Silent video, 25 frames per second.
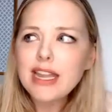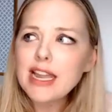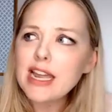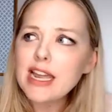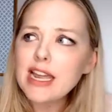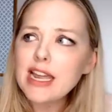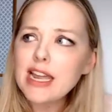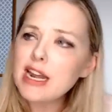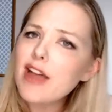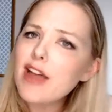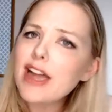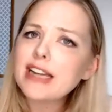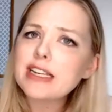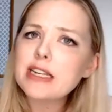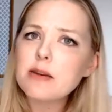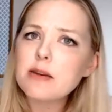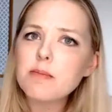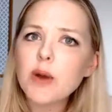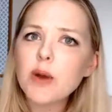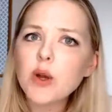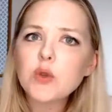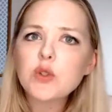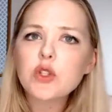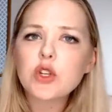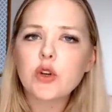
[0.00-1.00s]
And in fact,
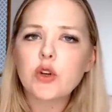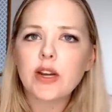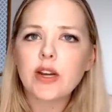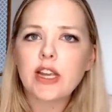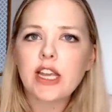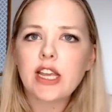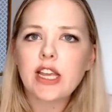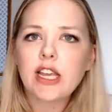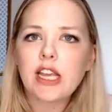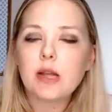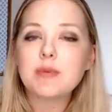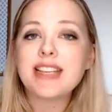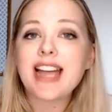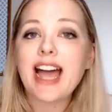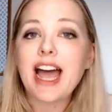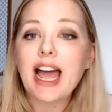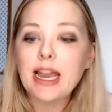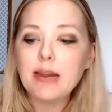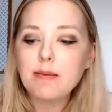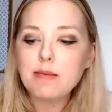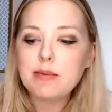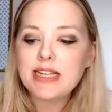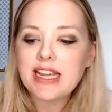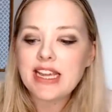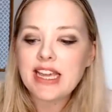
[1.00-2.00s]
in most curriculums,
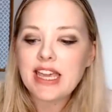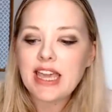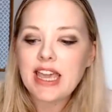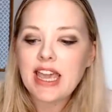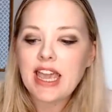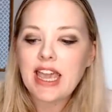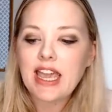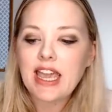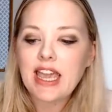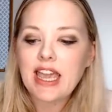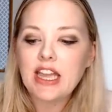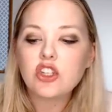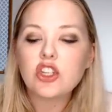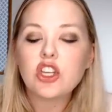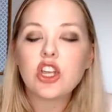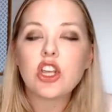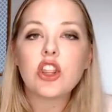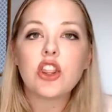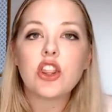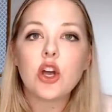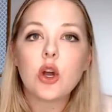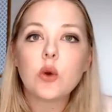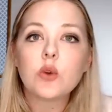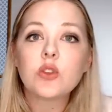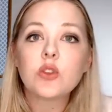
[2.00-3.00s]
I'm digging into
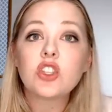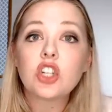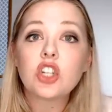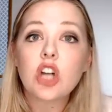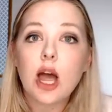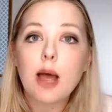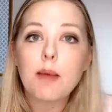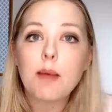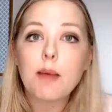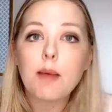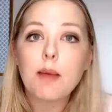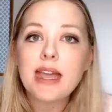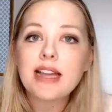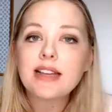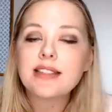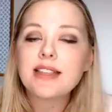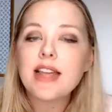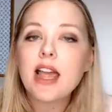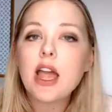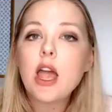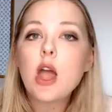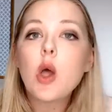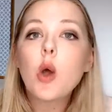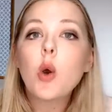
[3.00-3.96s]
those topics